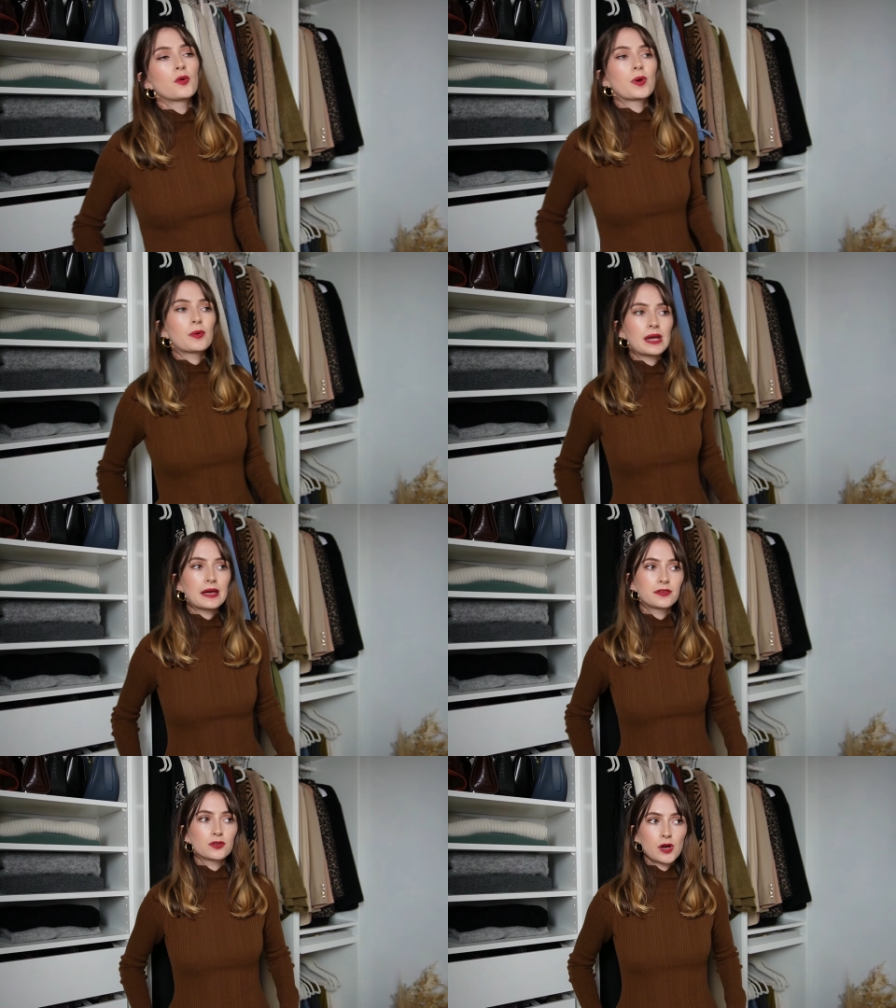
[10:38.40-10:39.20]
where we
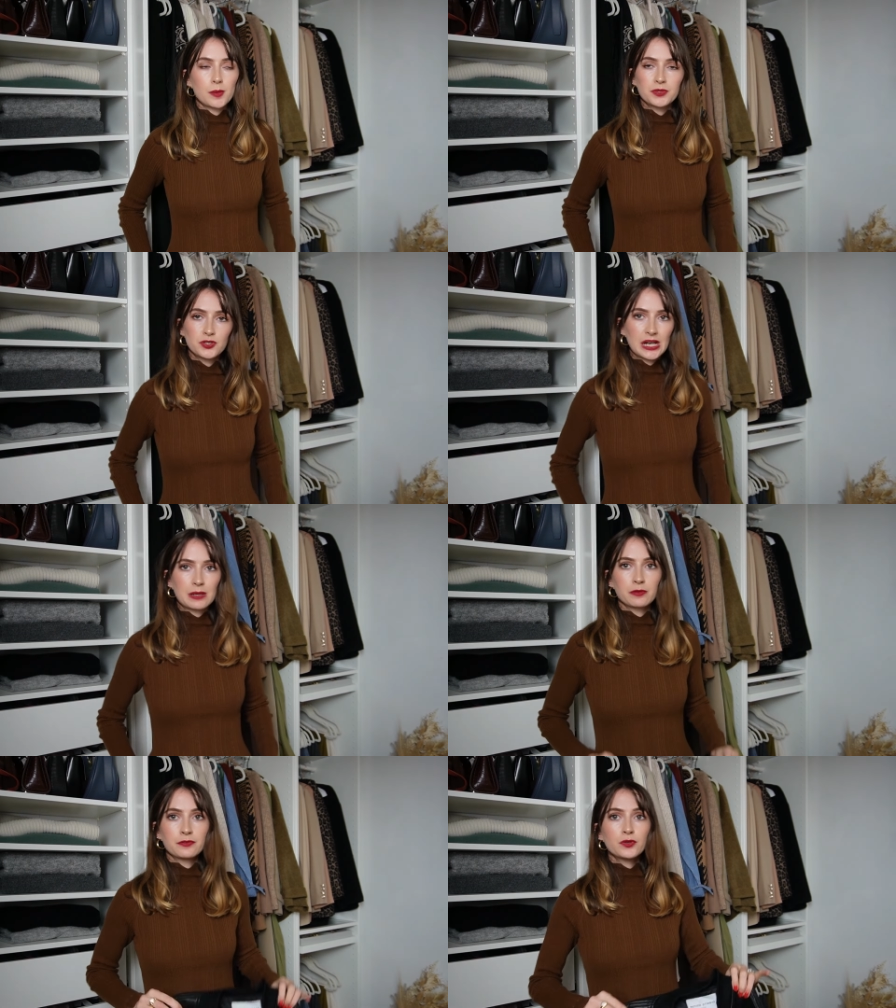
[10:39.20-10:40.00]
had the cropped
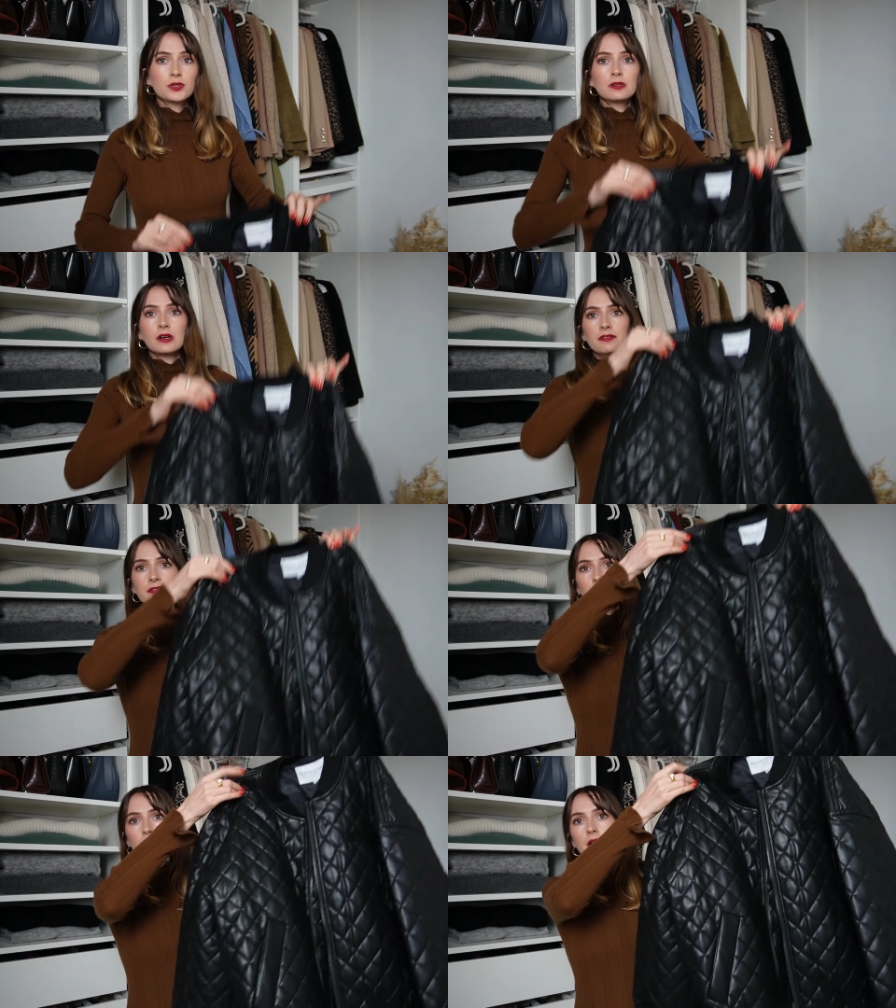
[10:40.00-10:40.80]
jacket before, I've
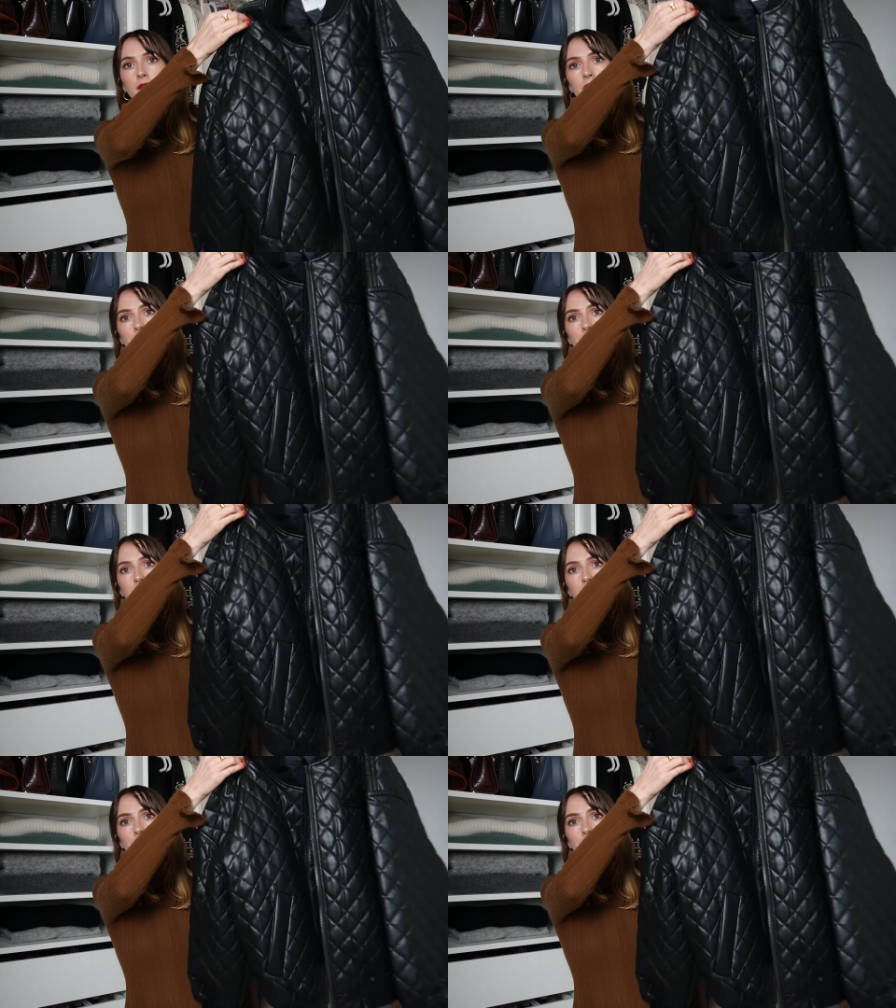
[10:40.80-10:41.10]
thrown on